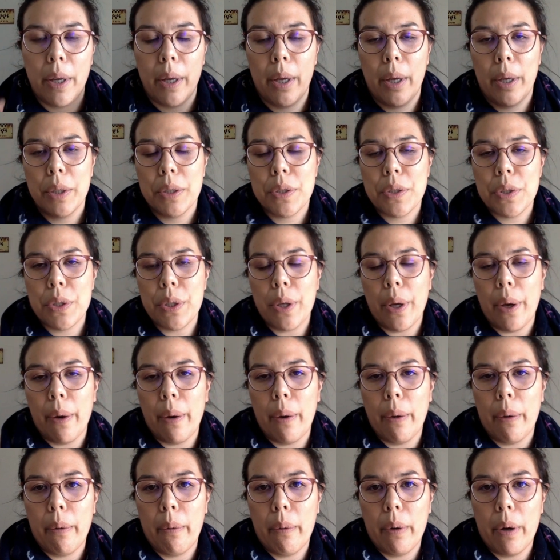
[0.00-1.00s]

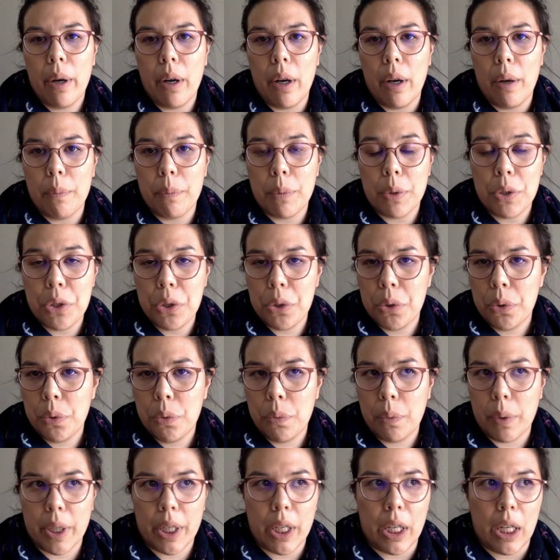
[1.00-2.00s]
So we do
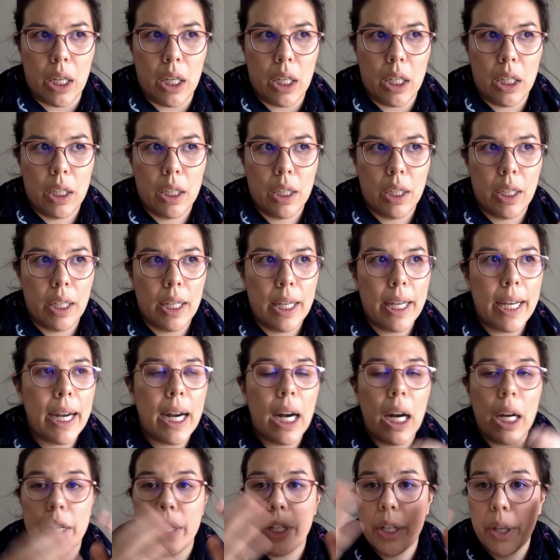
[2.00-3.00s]
work on
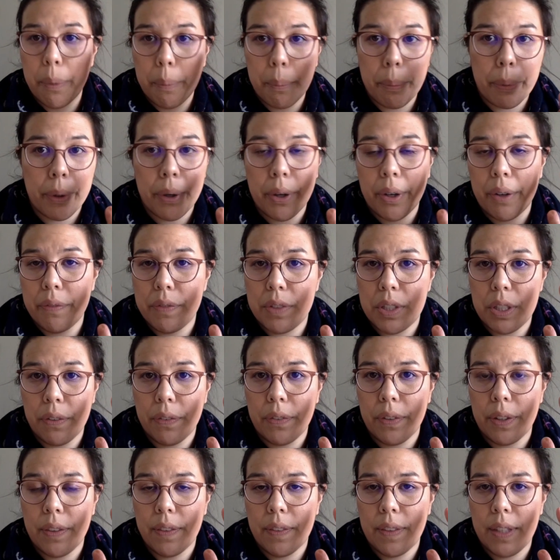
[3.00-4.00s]
a number of
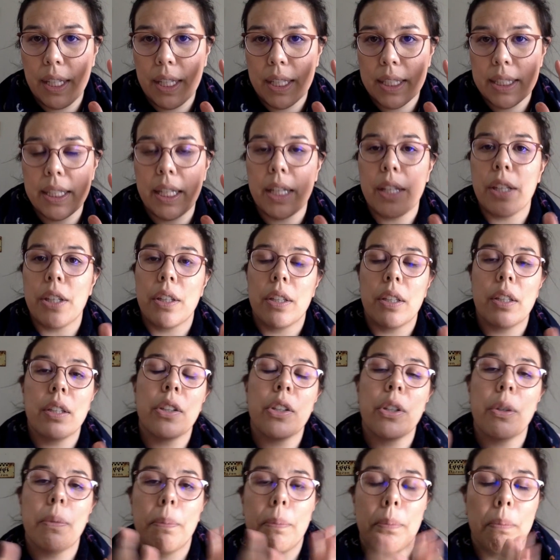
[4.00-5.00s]
different things that
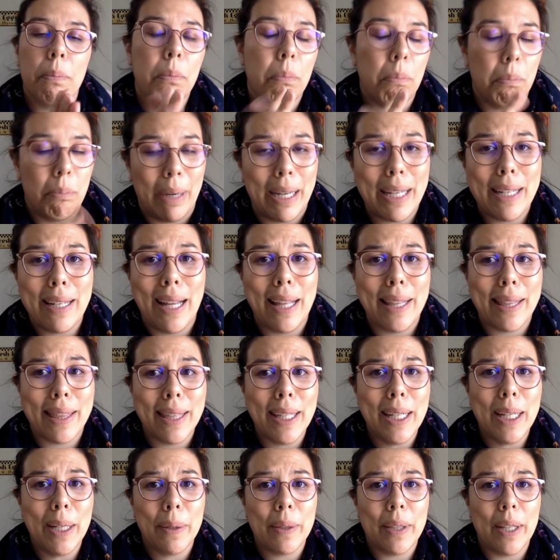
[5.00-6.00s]
you might not
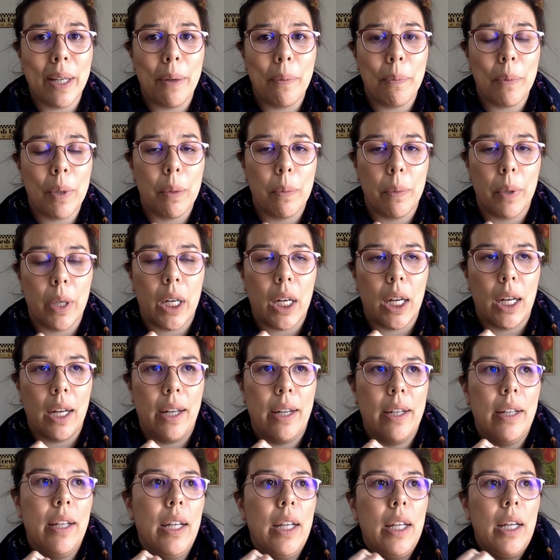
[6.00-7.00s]
think that we work
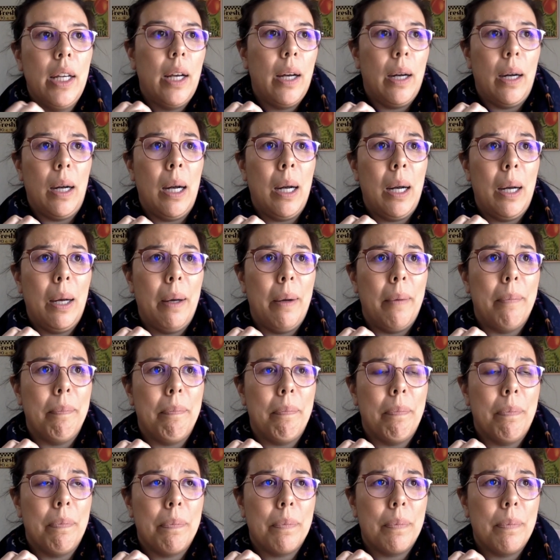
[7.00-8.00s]
on. I
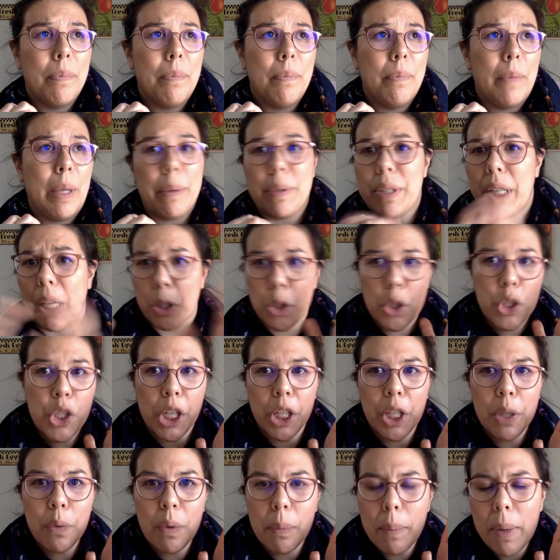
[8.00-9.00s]
was actually
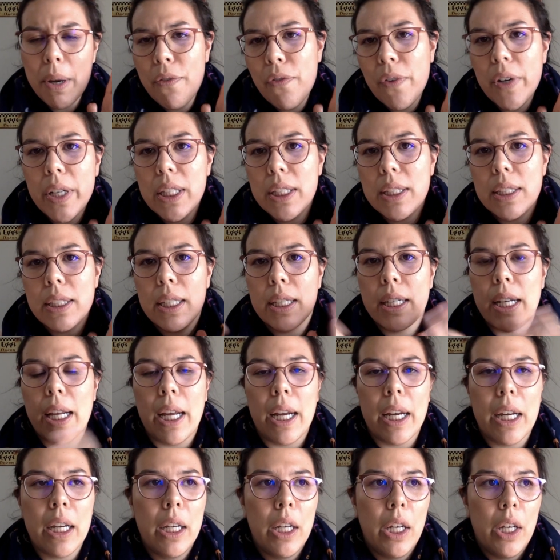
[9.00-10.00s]
telling one of my friends
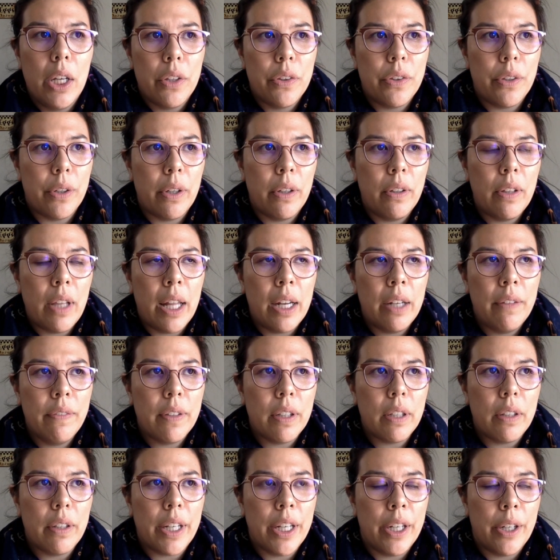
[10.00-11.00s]
today, there are a lot of
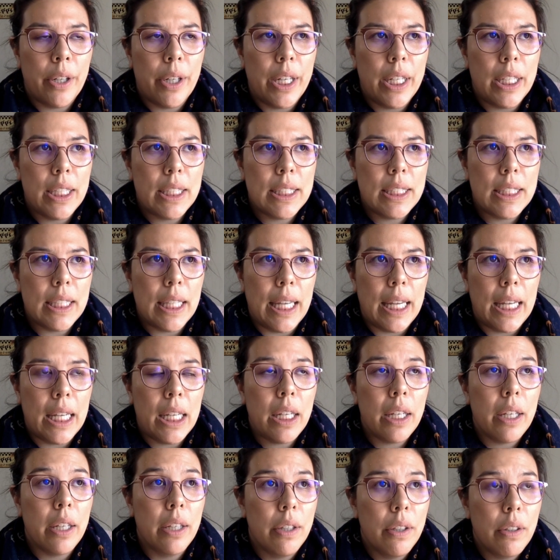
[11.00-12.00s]
little areas like